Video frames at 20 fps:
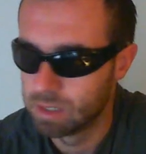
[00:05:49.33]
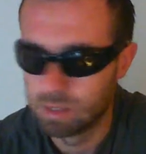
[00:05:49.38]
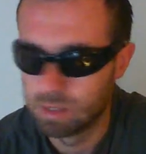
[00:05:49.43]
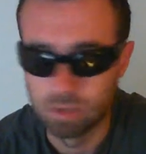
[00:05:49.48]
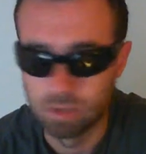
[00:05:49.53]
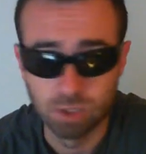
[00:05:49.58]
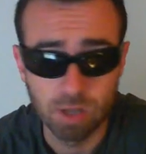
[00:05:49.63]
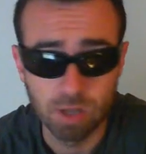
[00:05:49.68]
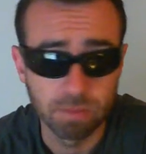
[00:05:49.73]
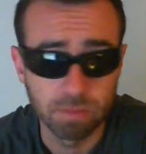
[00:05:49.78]

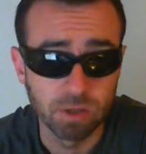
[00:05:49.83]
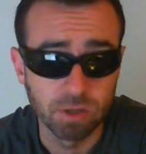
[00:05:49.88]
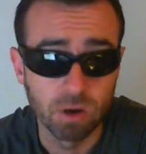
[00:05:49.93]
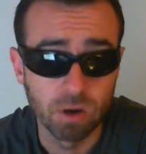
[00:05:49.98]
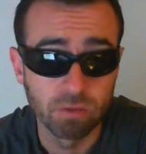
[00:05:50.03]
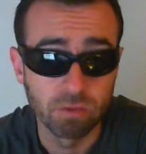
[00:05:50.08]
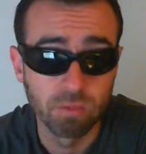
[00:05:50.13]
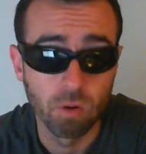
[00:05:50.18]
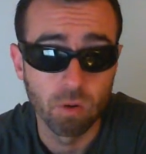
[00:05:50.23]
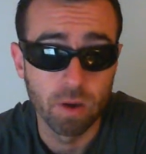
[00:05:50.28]
the jumping
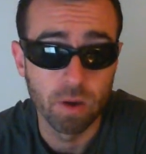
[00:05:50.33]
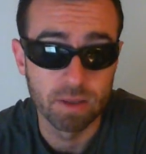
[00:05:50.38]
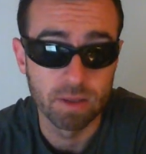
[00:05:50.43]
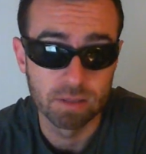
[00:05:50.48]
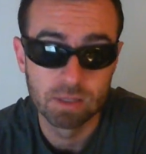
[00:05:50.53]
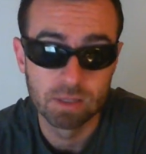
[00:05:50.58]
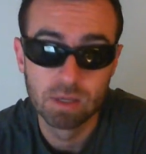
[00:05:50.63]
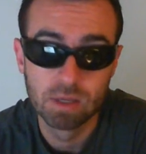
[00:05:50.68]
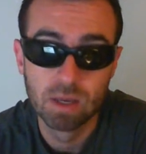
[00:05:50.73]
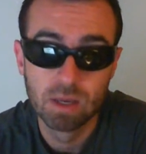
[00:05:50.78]
off
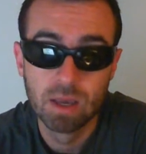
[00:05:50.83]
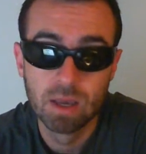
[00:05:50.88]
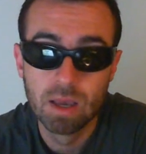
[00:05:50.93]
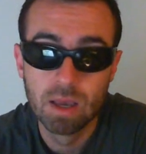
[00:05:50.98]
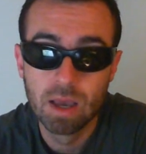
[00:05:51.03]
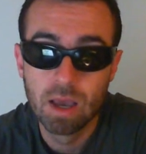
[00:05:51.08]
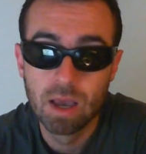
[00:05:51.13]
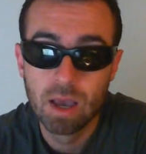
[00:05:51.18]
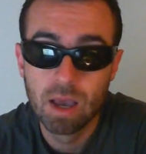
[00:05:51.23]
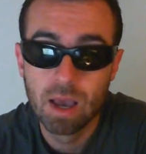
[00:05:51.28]
point
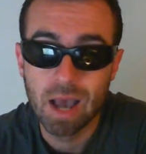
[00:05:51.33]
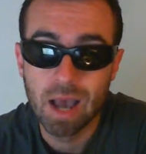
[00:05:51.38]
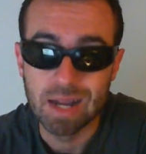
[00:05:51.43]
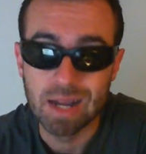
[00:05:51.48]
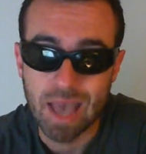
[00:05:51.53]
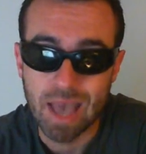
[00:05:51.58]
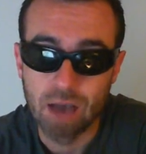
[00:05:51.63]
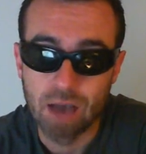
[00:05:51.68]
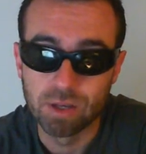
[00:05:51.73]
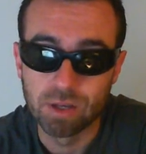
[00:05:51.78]

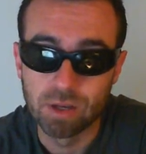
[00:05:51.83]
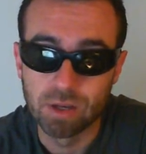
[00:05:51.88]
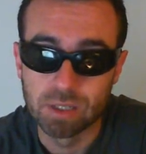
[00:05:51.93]
and how